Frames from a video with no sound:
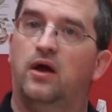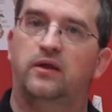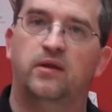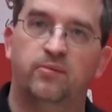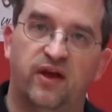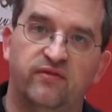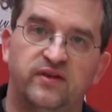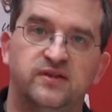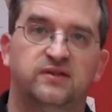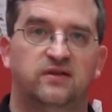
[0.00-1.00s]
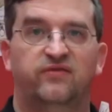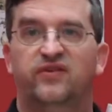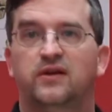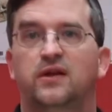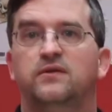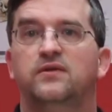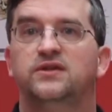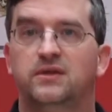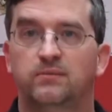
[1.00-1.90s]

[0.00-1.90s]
on the pelvis affecting the